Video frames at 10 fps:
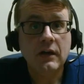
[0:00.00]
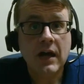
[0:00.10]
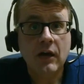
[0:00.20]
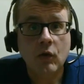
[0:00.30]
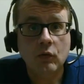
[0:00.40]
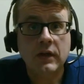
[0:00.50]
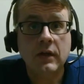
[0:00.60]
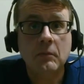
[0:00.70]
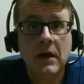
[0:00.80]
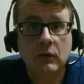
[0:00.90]
not
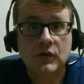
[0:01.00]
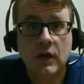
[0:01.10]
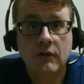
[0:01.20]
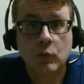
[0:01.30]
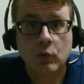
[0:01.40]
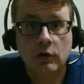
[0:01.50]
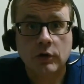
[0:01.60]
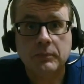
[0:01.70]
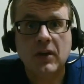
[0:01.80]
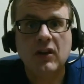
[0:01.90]
only Microsoft
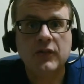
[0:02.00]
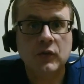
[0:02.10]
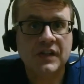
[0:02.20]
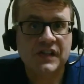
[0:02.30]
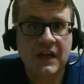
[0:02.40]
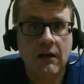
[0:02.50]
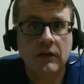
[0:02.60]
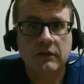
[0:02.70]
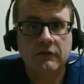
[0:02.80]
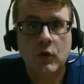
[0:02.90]
Word, but also
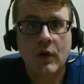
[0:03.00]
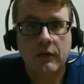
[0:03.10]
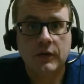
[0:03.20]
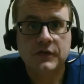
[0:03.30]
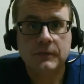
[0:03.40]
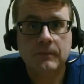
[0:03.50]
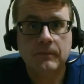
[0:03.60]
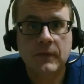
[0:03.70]
Excel and a few others.